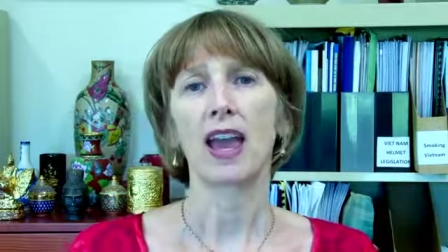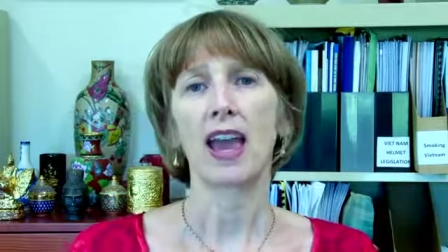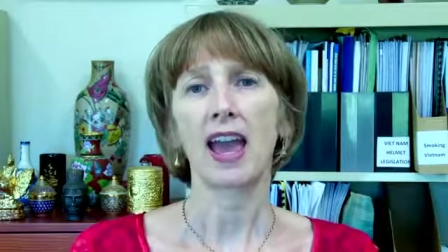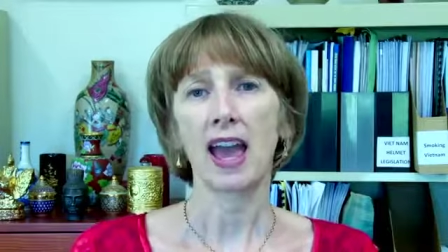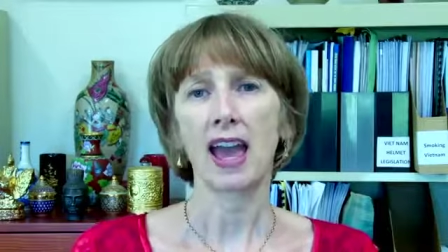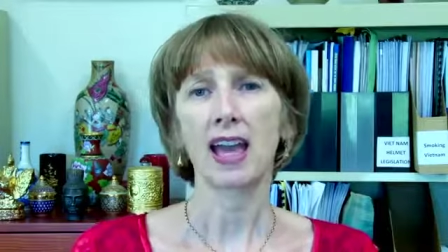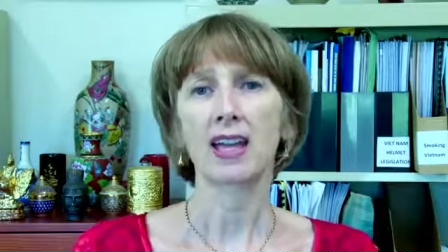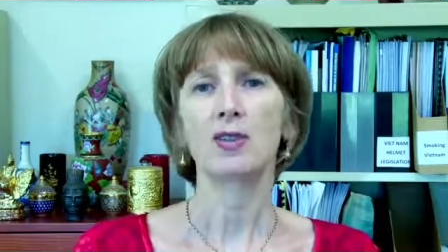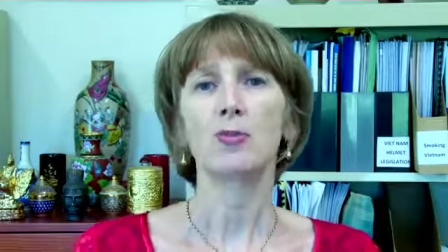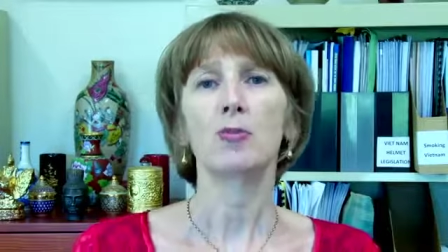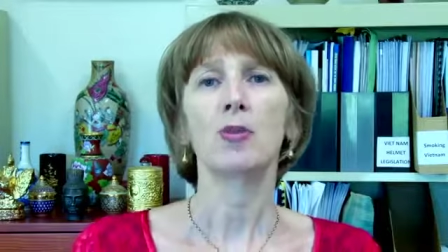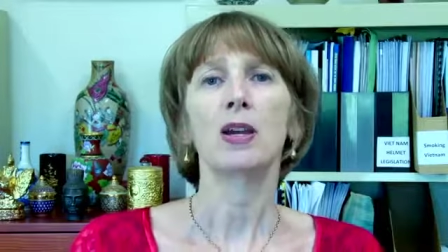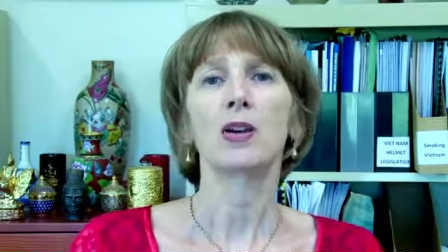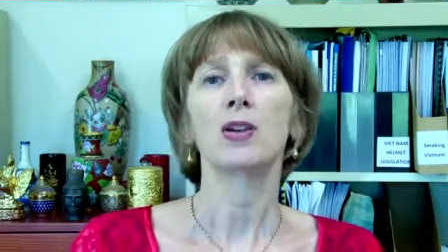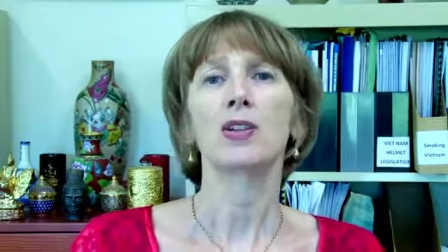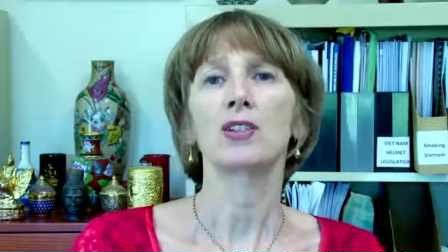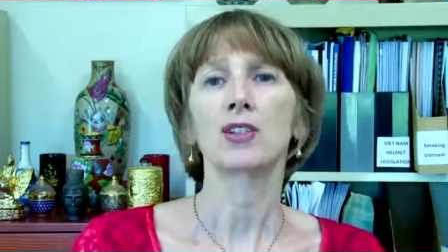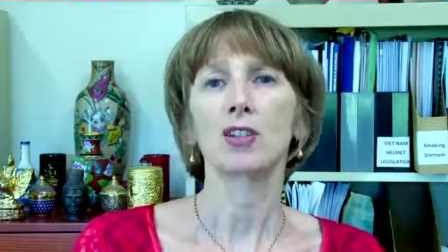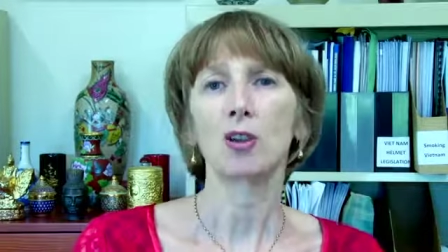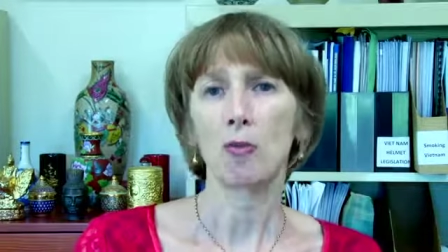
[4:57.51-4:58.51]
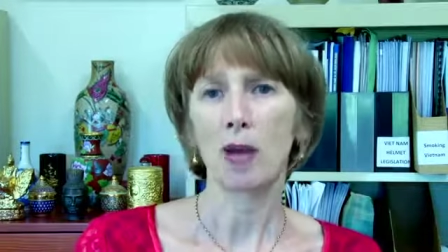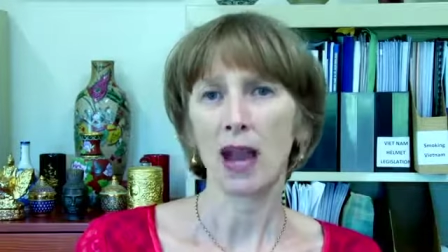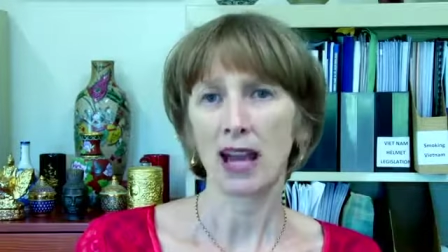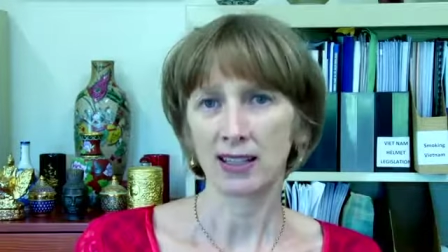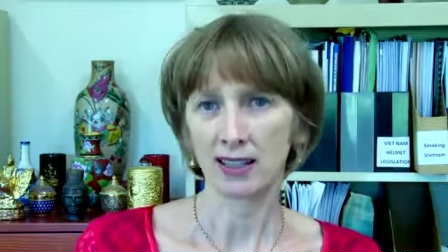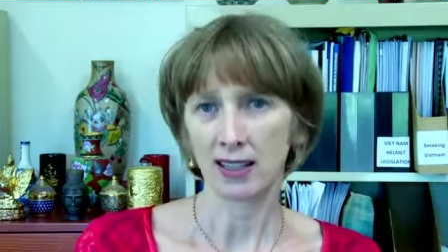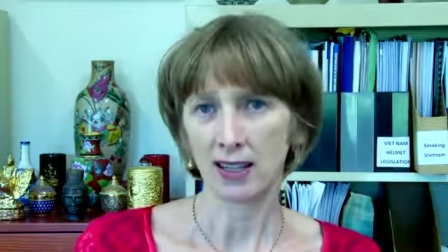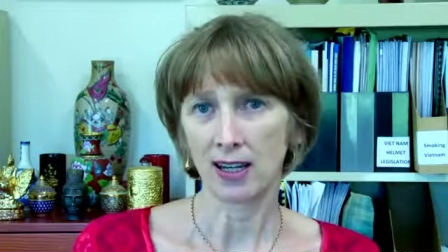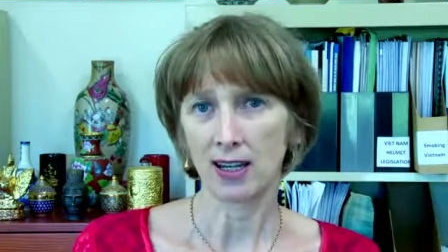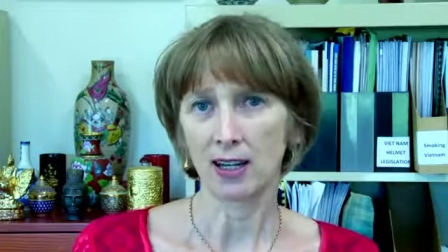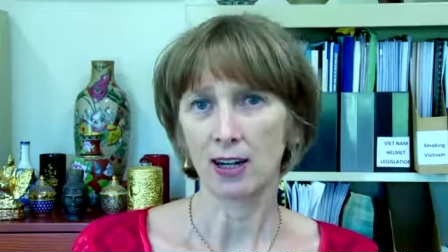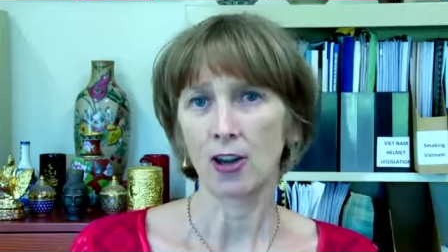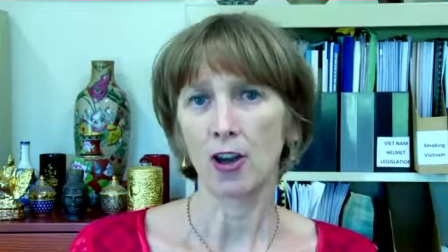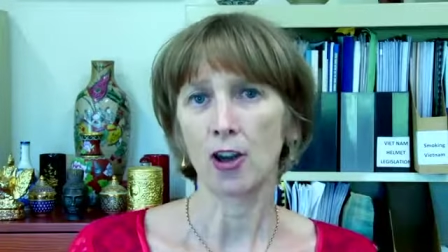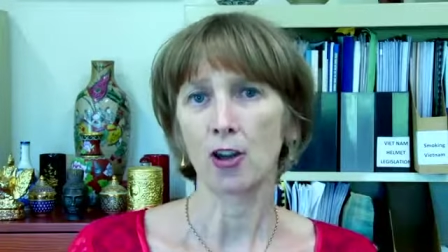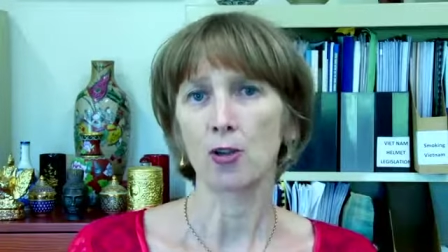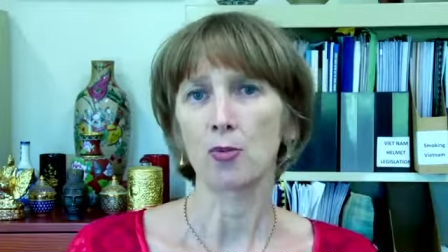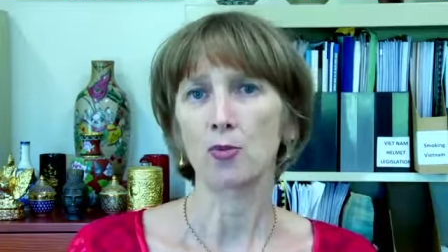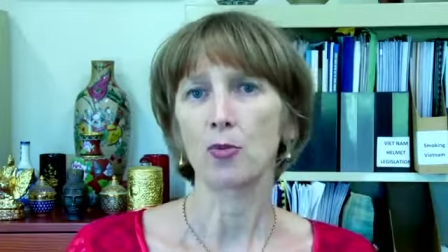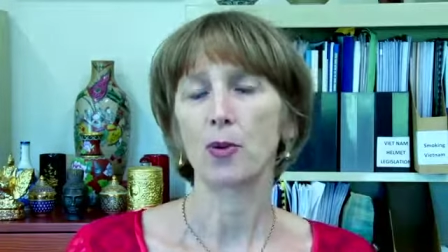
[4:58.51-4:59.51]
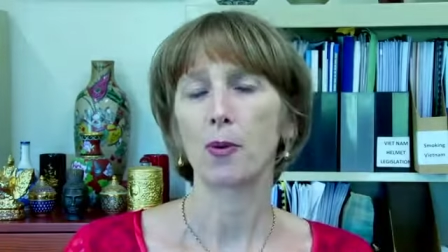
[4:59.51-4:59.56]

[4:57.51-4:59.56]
and parents' capacity to cope.